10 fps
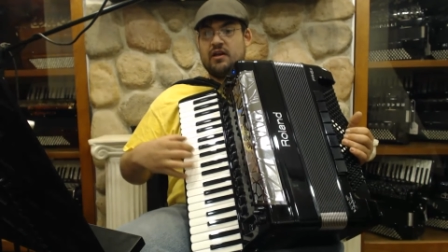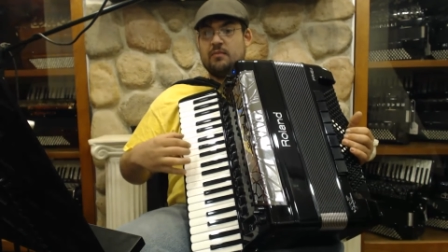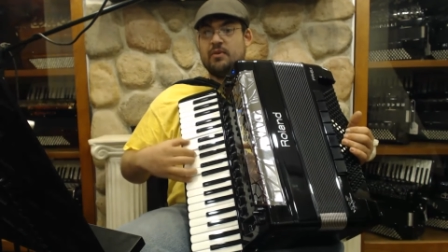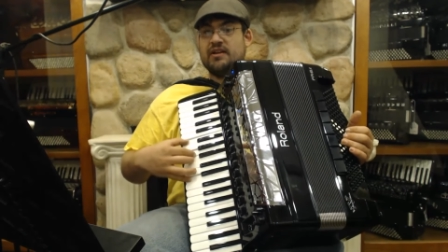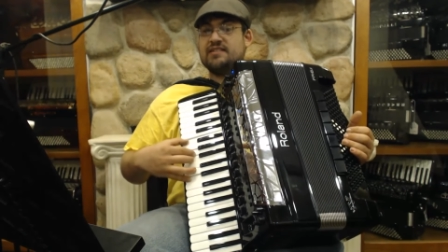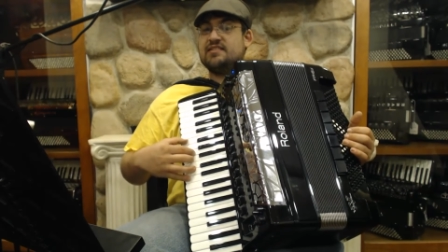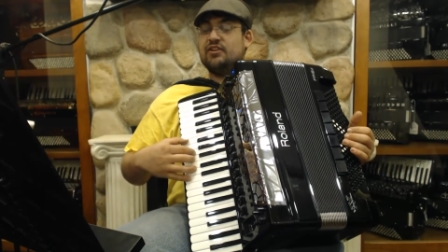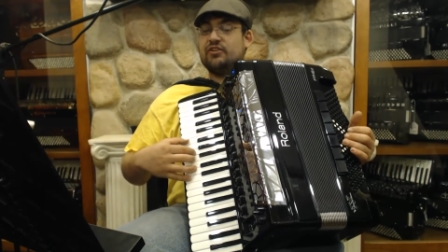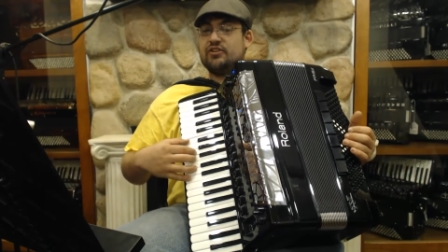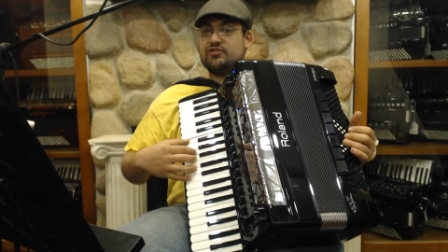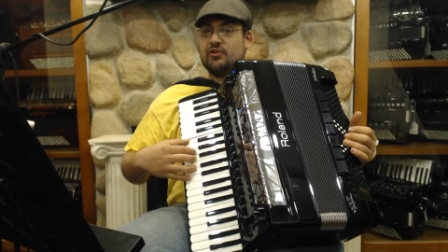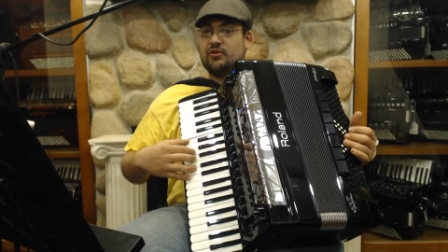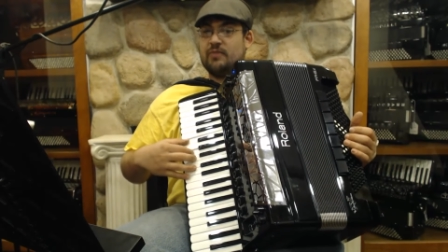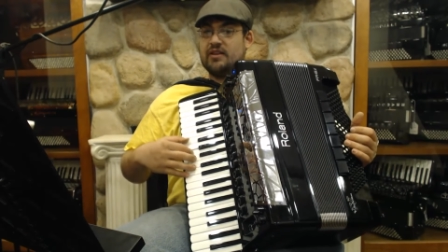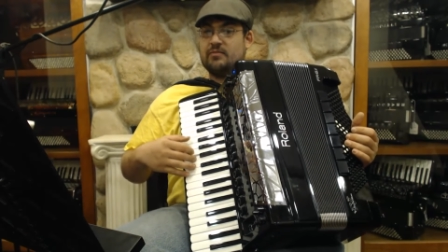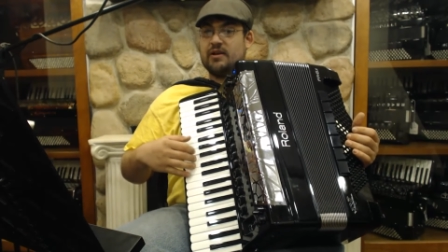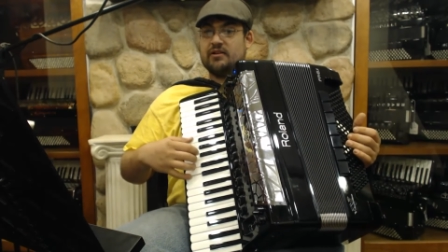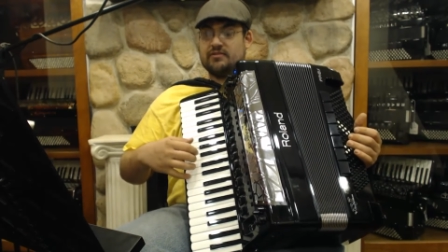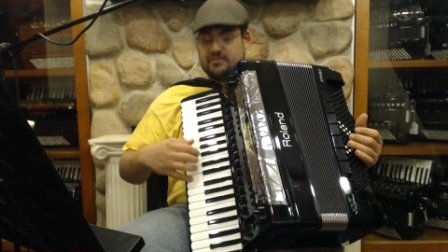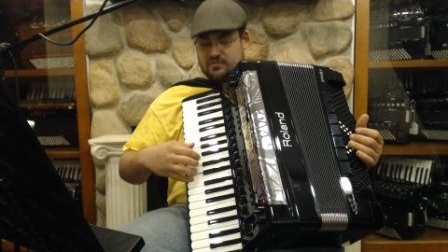but it's still controlled by the bellows.